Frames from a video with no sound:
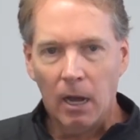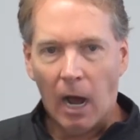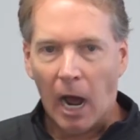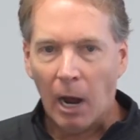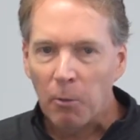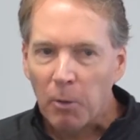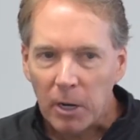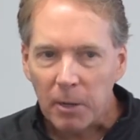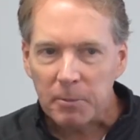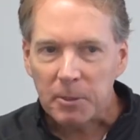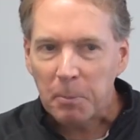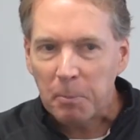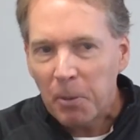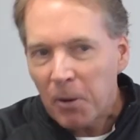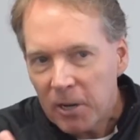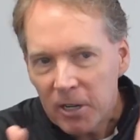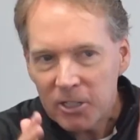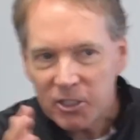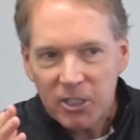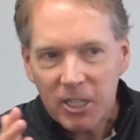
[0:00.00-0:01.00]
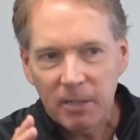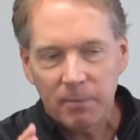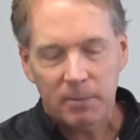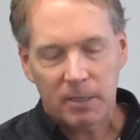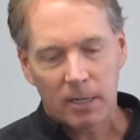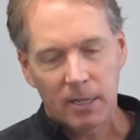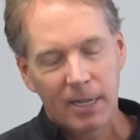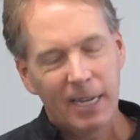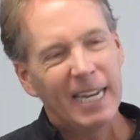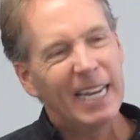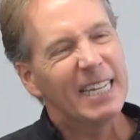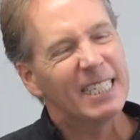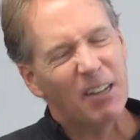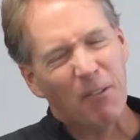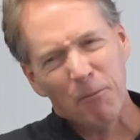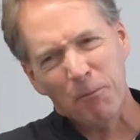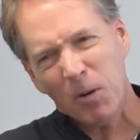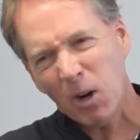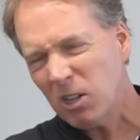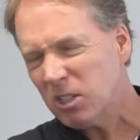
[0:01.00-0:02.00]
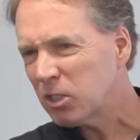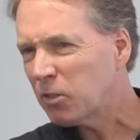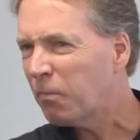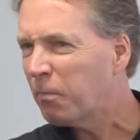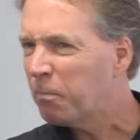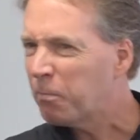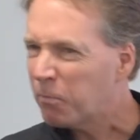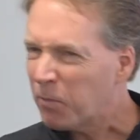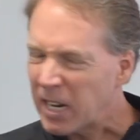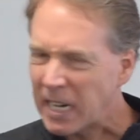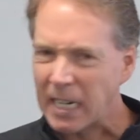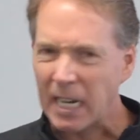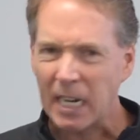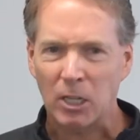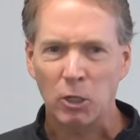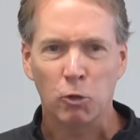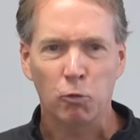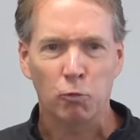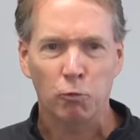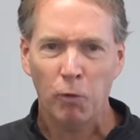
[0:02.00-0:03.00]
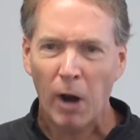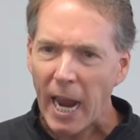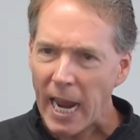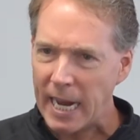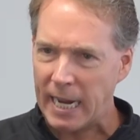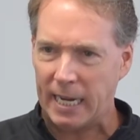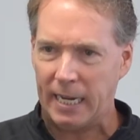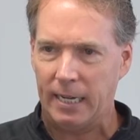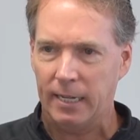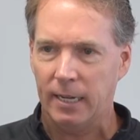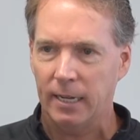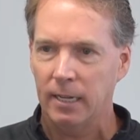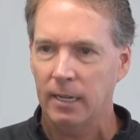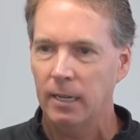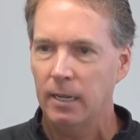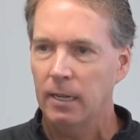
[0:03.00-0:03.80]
I want him to push him. He's in first freaking grade.